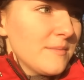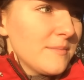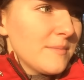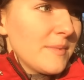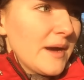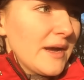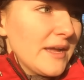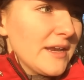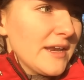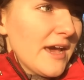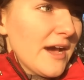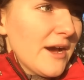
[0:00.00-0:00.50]

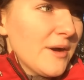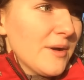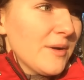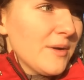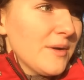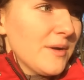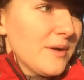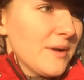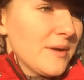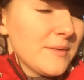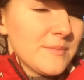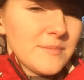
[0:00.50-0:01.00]
by
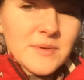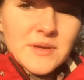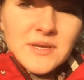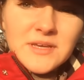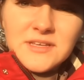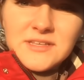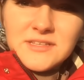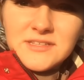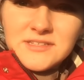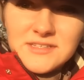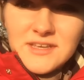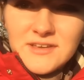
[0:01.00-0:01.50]
now
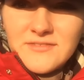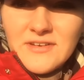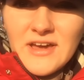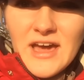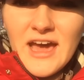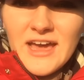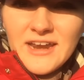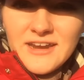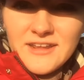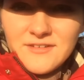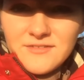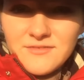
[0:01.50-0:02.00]
because I've
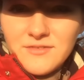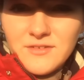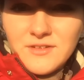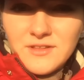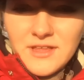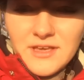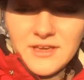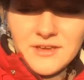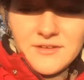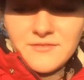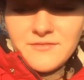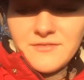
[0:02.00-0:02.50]
had it for
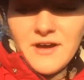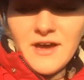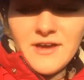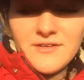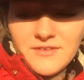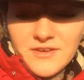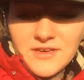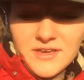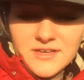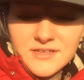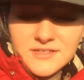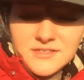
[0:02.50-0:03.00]
like
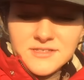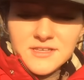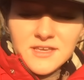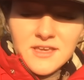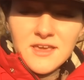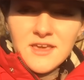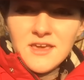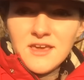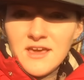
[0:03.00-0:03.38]
five years.